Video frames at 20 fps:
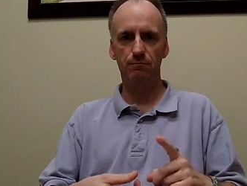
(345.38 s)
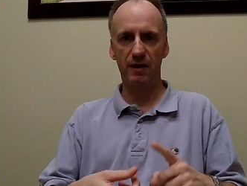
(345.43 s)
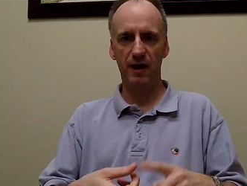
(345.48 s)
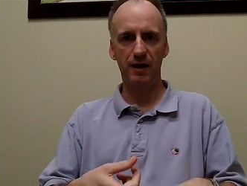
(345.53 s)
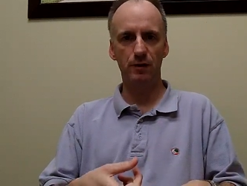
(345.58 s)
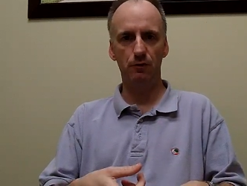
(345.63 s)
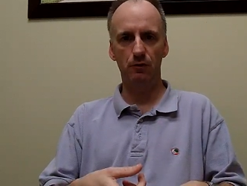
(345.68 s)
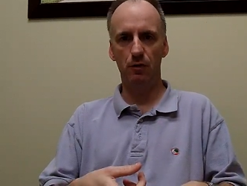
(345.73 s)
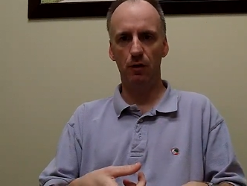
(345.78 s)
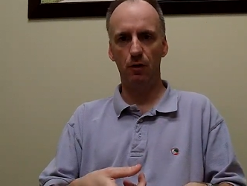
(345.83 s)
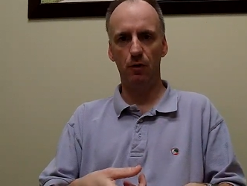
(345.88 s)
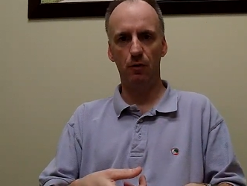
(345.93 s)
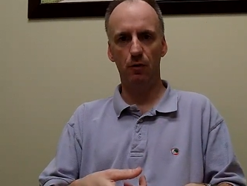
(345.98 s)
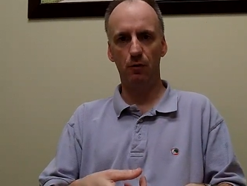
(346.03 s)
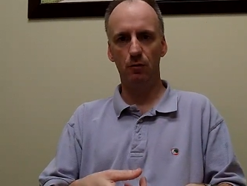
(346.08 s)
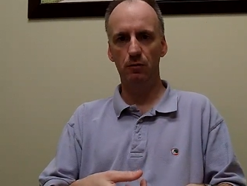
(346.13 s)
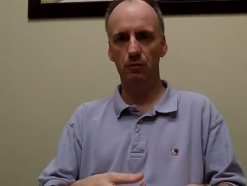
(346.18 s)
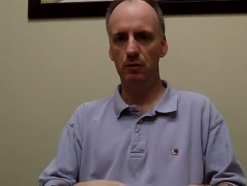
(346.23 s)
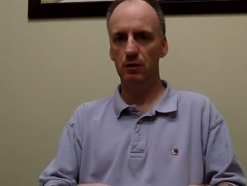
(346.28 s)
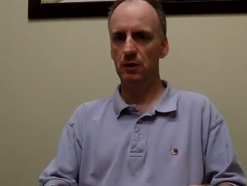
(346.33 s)

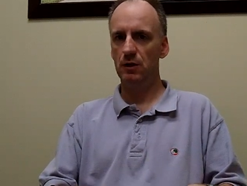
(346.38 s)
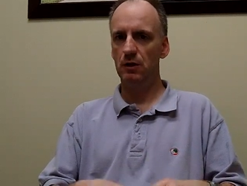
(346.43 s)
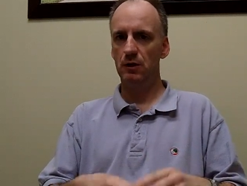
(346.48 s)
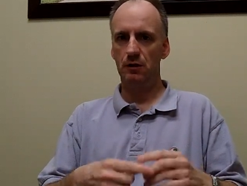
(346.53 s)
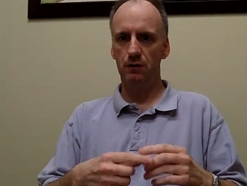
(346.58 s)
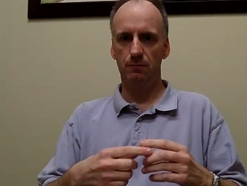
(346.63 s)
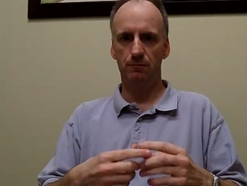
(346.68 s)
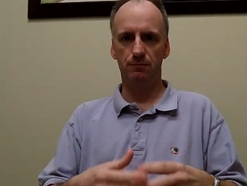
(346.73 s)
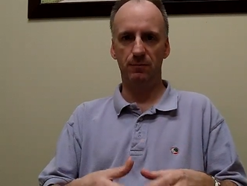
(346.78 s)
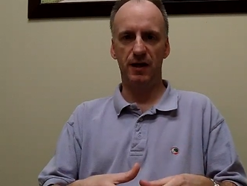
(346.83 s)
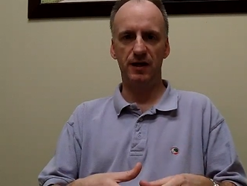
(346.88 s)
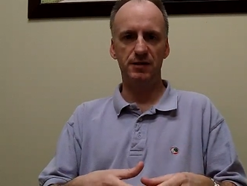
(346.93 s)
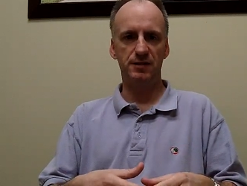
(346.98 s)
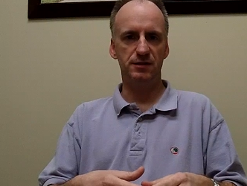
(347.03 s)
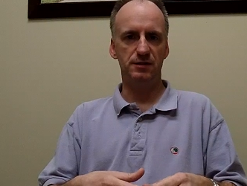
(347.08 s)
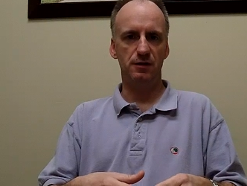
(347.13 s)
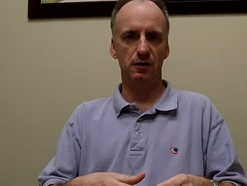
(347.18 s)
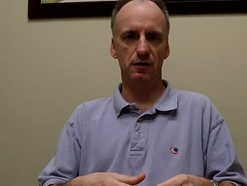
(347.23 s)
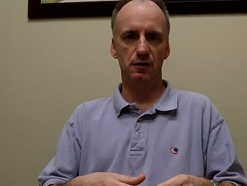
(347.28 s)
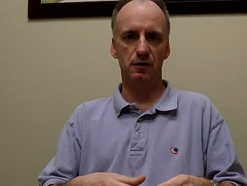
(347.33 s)
payroll, pay
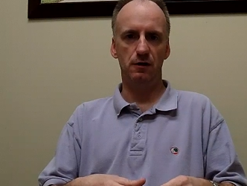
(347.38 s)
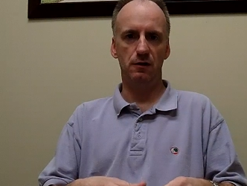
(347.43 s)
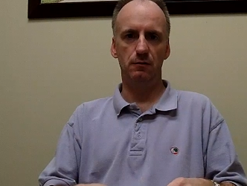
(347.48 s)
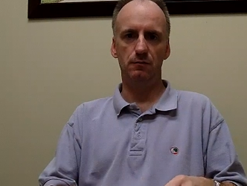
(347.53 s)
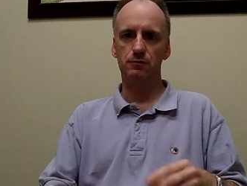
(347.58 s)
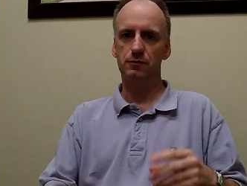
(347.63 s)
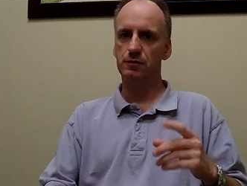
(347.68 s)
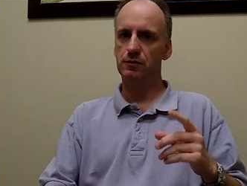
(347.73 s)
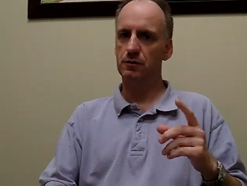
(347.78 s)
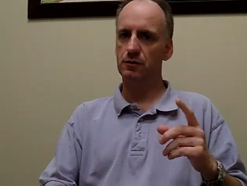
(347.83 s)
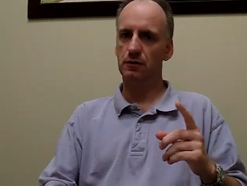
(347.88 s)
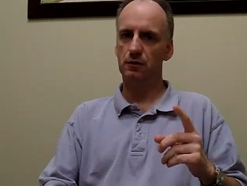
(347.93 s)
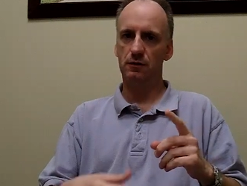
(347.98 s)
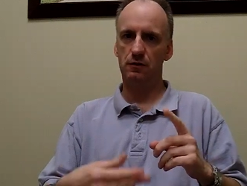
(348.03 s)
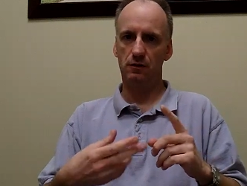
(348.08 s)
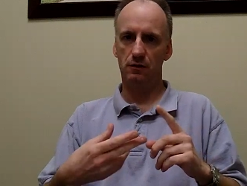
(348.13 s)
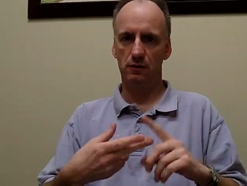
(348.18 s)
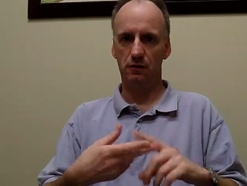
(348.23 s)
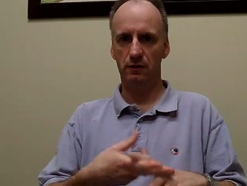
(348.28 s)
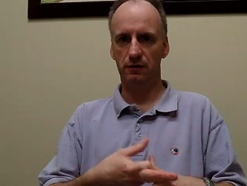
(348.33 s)
stubs,
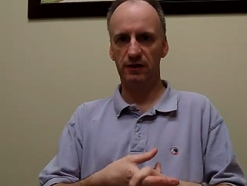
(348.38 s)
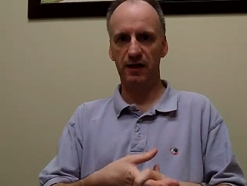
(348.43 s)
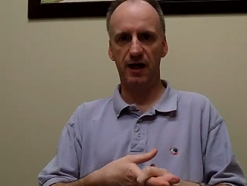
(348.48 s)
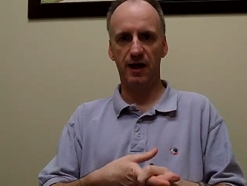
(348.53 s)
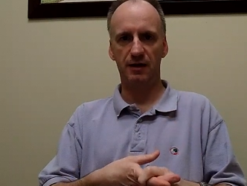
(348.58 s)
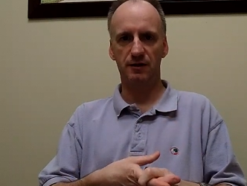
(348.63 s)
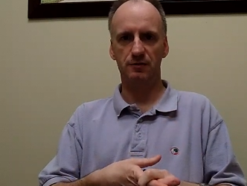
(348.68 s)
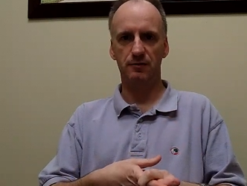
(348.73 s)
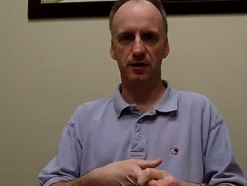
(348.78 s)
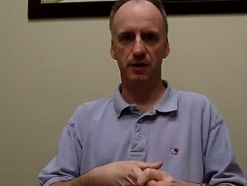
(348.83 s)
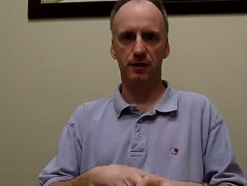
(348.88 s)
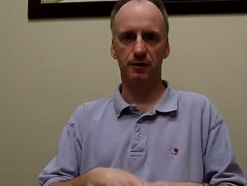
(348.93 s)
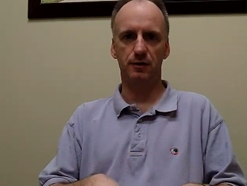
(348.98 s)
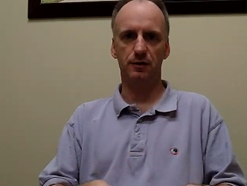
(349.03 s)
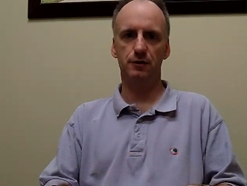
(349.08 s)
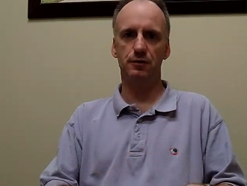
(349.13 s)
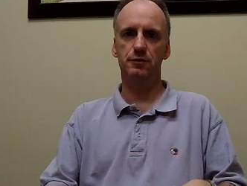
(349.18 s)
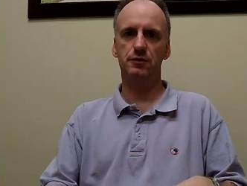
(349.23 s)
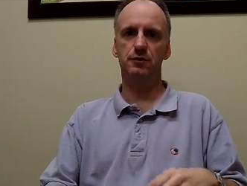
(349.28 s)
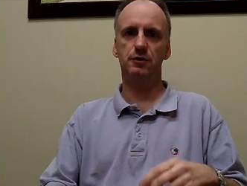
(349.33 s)
or tax
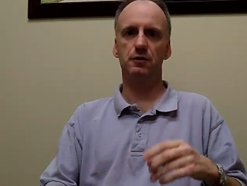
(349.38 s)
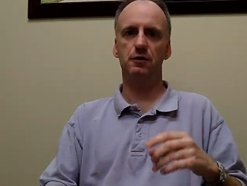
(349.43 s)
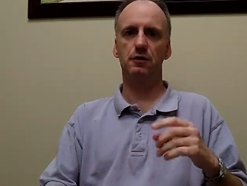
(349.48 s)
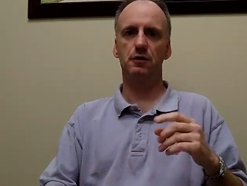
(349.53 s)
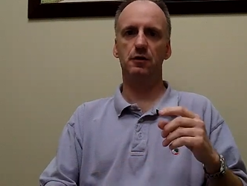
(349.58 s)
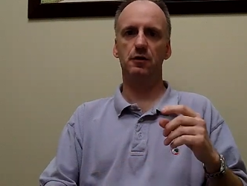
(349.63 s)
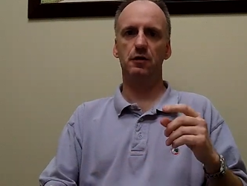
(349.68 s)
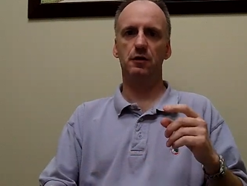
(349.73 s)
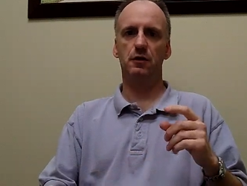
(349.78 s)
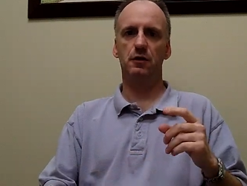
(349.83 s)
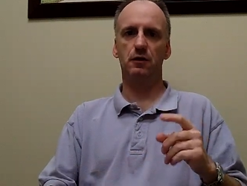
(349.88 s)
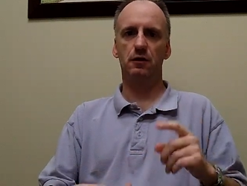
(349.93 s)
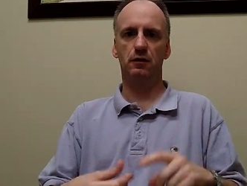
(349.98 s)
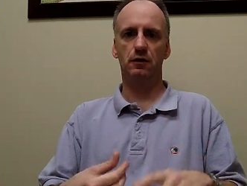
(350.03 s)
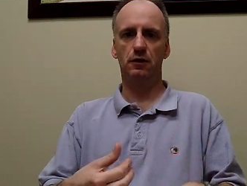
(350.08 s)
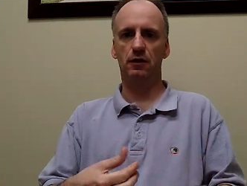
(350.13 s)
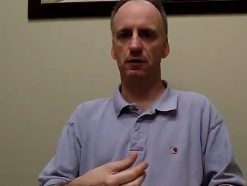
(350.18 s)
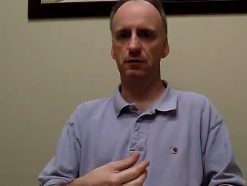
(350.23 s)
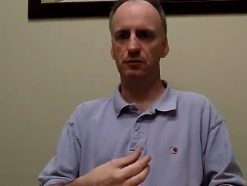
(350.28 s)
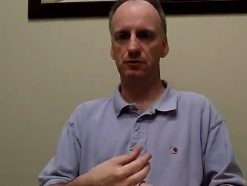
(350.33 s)
records,
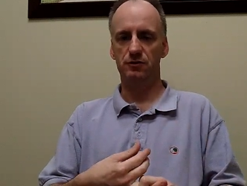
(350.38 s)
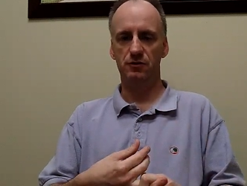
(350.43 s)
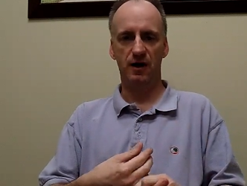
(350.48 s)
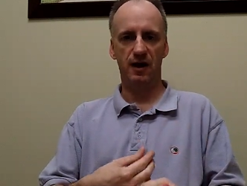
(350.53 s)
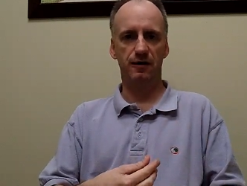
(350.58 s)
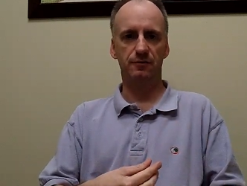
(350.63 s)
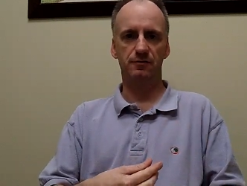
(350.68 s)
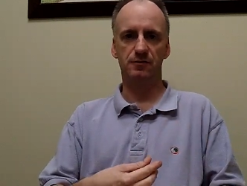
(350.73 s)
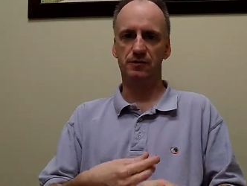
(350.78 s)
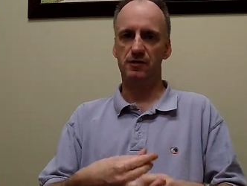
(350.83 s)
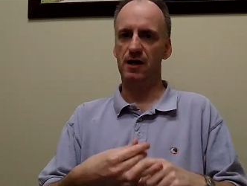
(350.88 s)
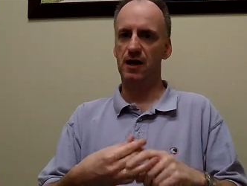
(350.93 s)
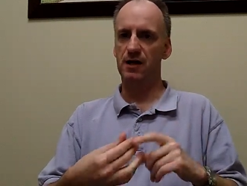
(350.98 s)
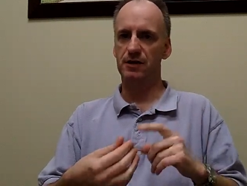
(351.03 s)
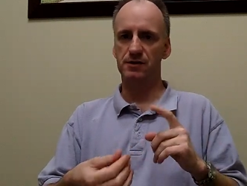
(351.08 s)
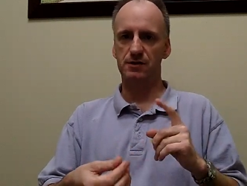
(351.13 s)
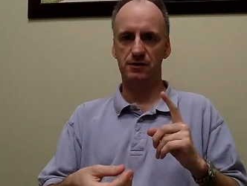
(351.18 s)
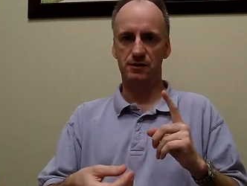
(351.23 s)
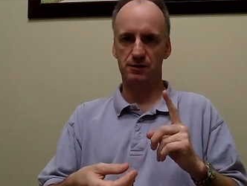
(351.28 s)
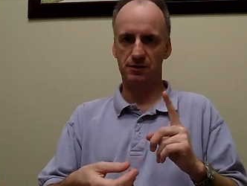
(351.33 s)
uh, driver's
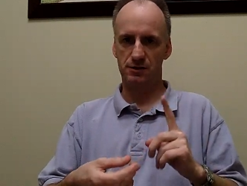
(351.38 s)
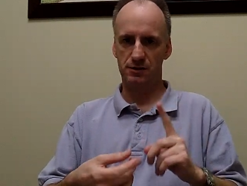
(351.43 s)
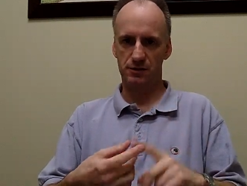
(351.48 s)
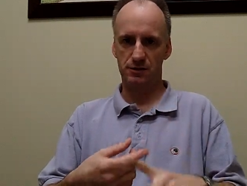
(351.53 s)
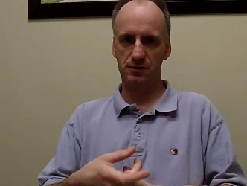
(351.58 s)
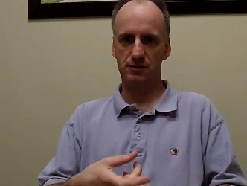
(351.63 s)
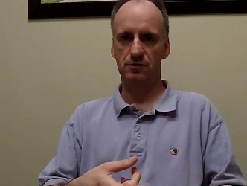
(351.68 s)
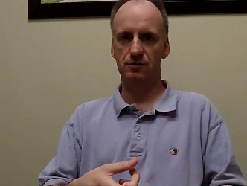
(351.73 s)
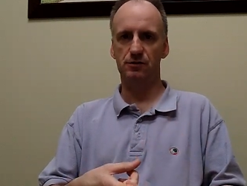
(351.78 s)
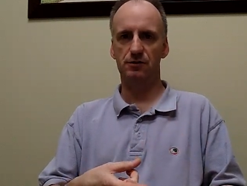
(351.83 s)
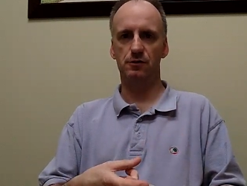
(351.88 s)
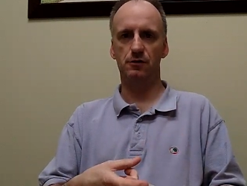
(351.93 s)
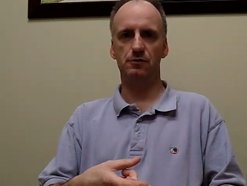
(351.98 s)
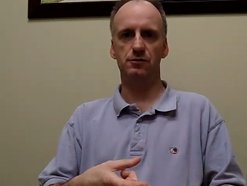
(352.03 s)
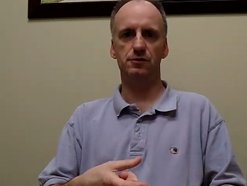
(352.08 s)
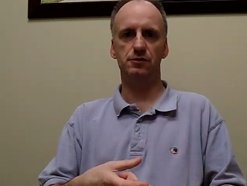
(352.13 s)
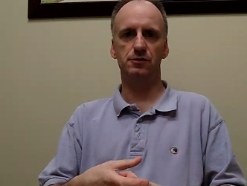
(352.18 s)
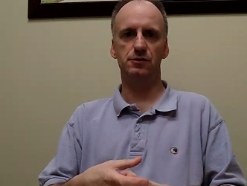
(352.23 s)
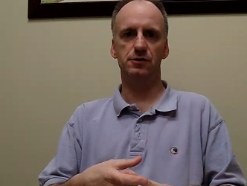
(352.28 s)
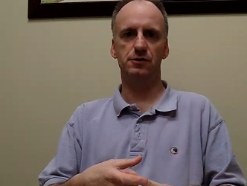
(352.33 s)
licenses,
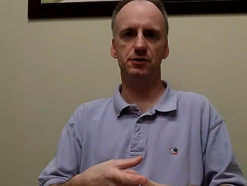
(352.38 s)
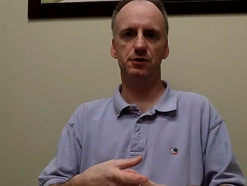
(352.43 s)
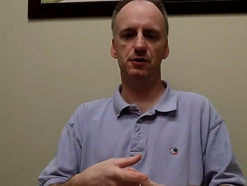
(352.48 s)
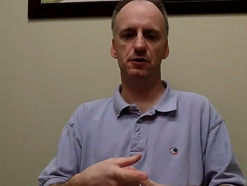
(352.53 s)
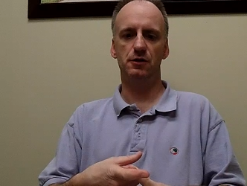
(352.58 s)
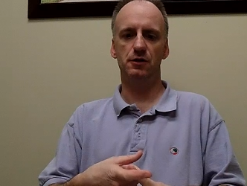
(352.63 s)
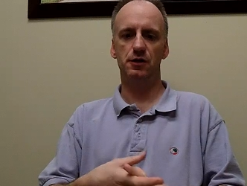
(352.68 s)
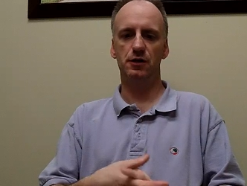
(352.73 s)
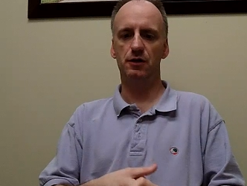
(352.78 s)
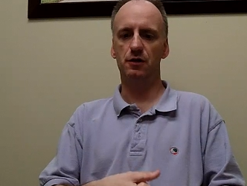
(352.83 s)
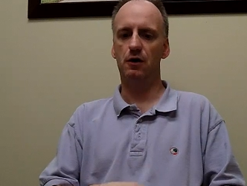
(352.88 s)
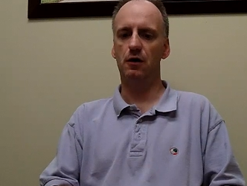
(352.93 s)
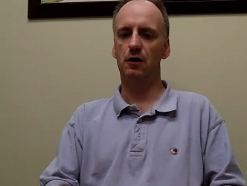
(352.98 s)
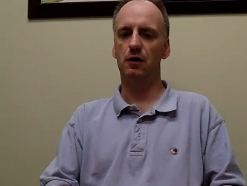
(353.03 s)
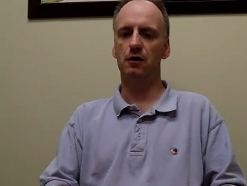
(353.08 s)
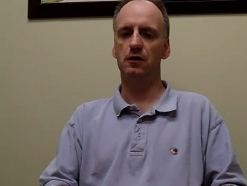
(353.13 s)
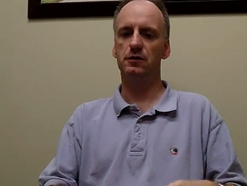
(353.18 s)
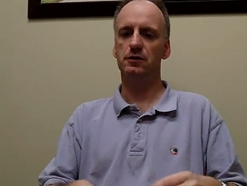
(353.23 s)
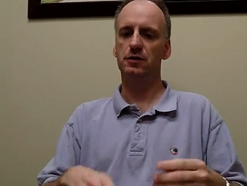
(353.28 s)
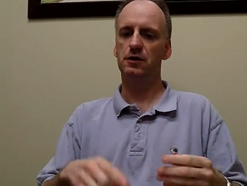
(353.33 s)
social security
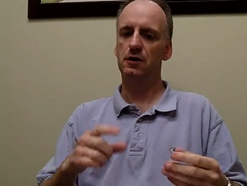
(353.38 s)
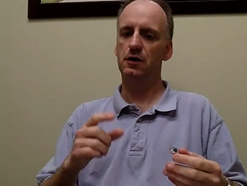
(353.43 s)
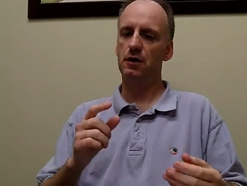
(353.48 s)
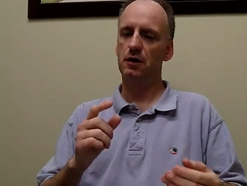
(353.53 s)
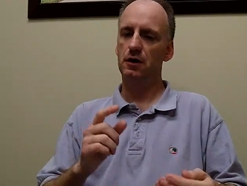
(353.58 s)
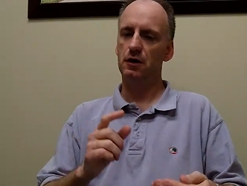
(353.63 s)
cards,